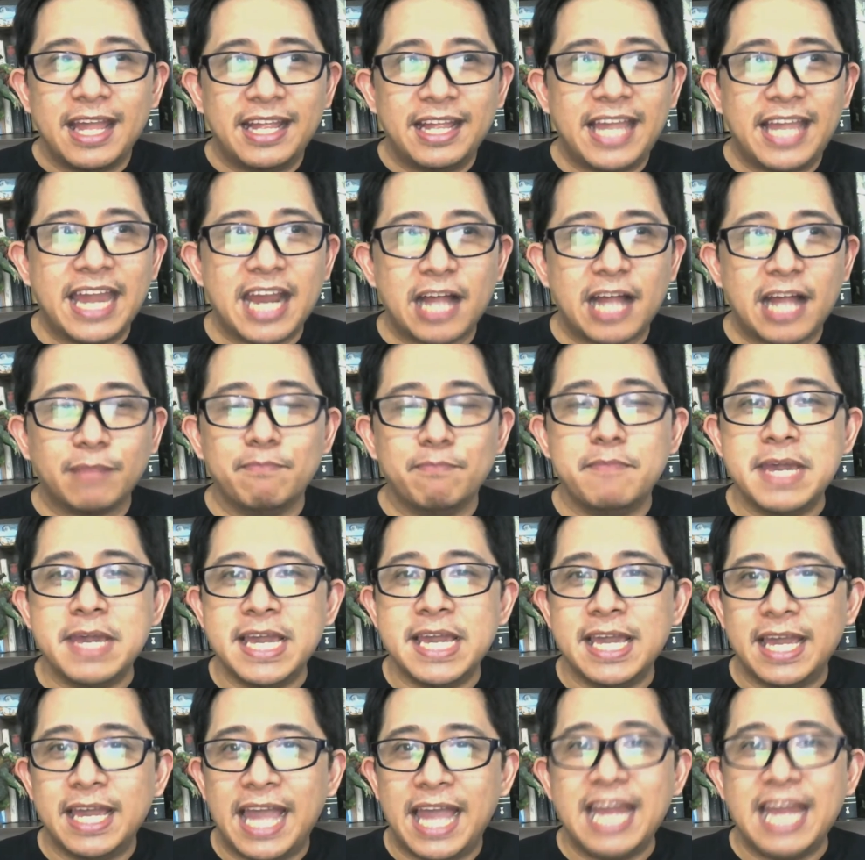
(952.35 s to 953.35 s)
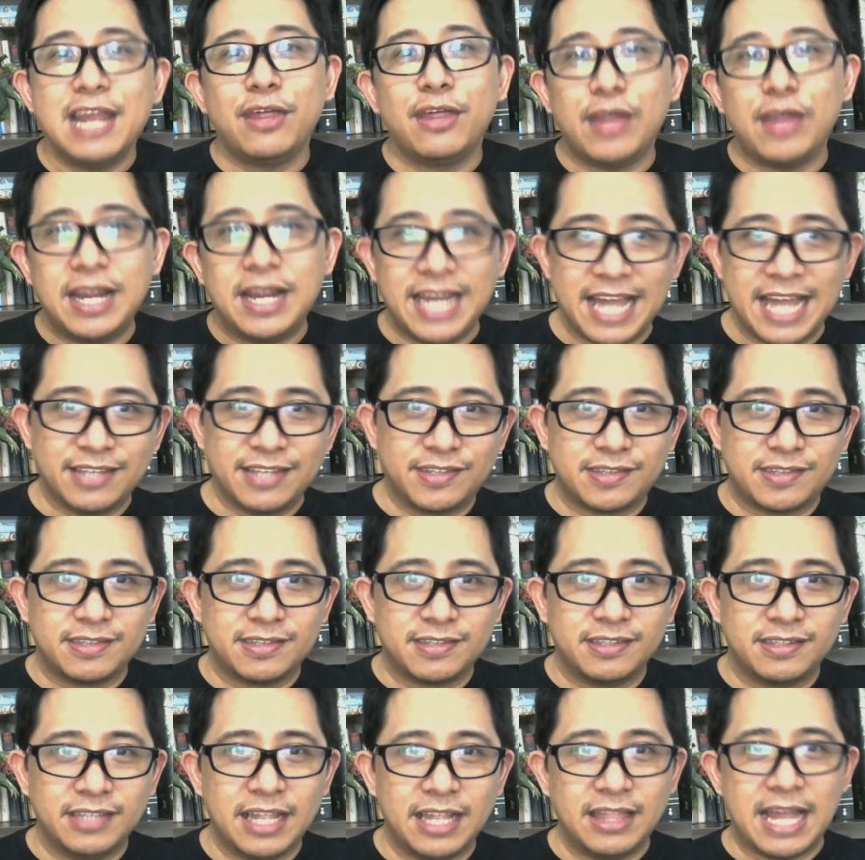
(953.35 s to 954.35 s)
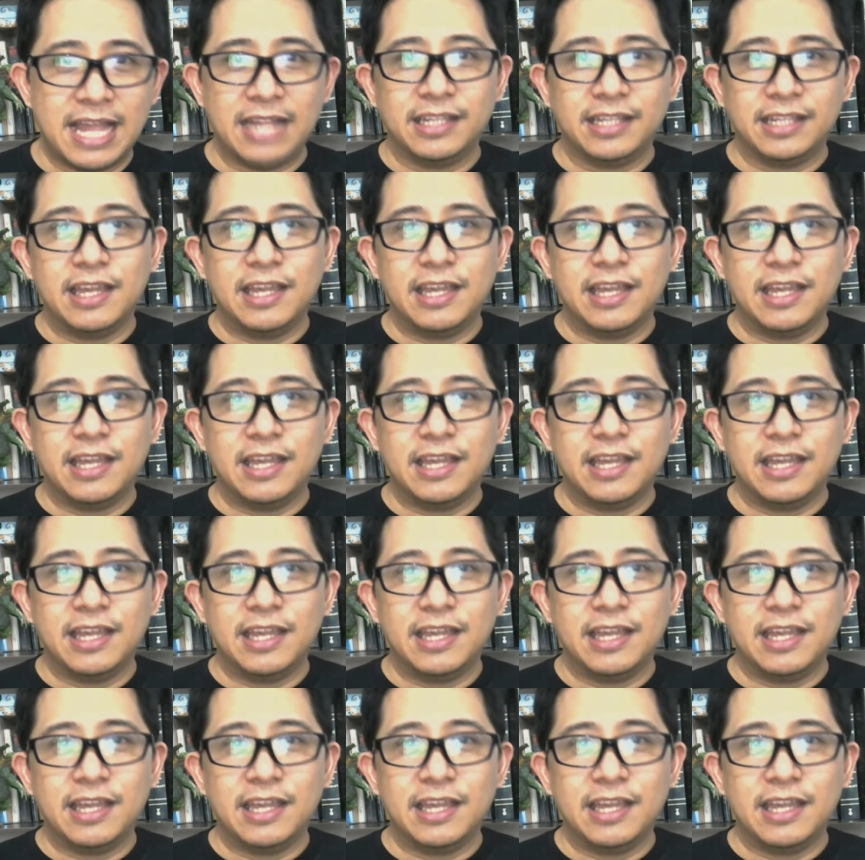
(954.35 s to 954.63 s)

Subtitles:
cannot be anything less than that,